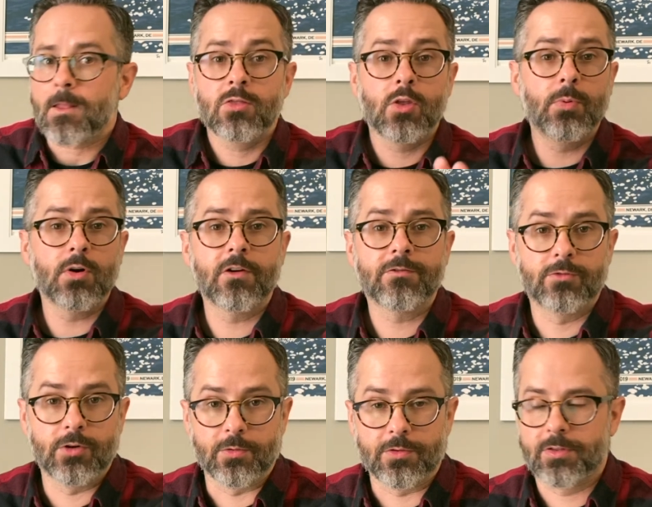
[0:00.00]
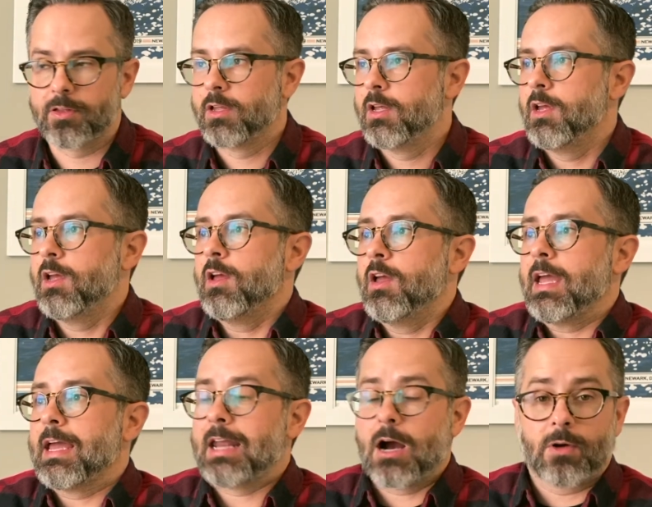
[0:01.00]
The book of Ruth.
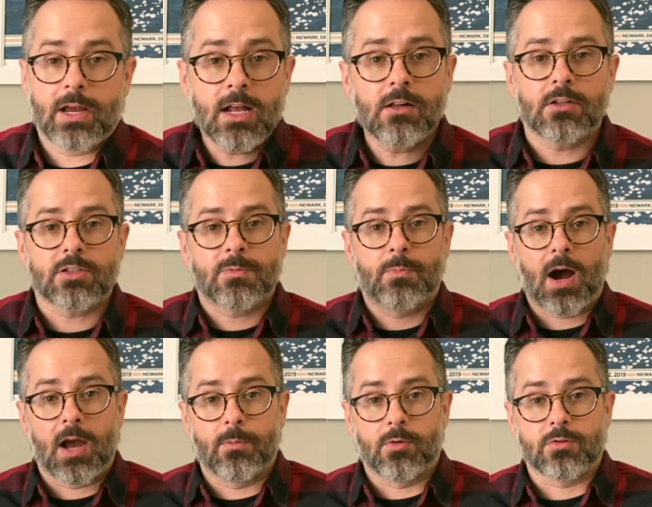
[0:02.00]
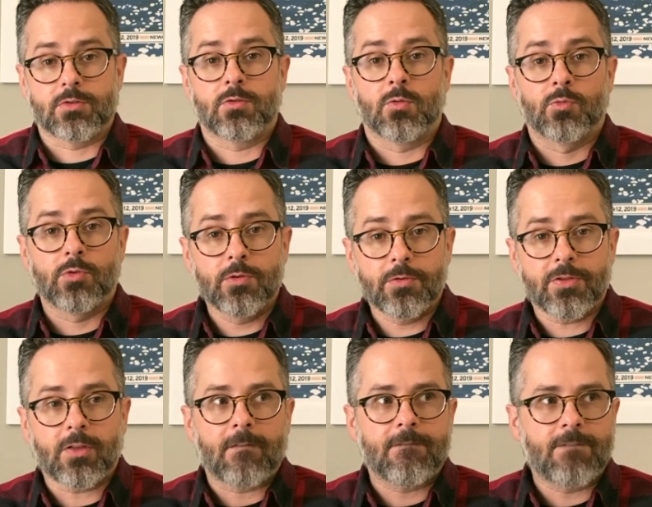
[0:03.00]
In our English Bibles,
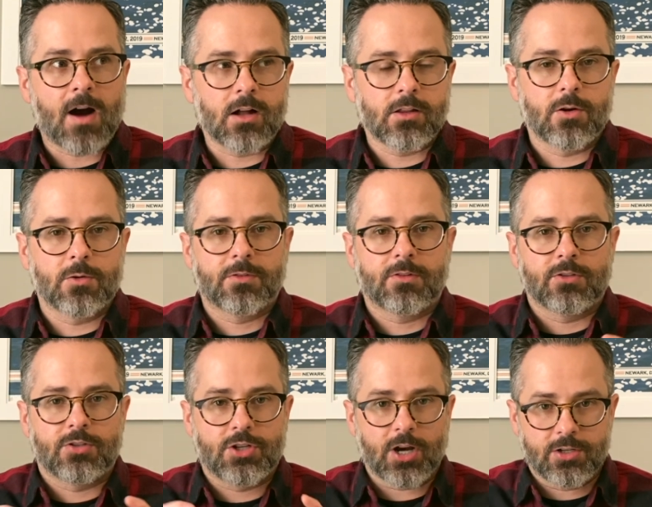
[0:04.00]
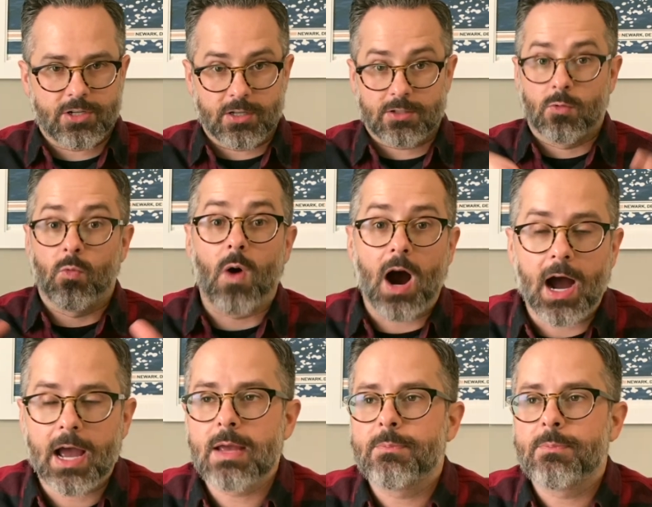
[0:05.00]
Ruth follows Judges. Why?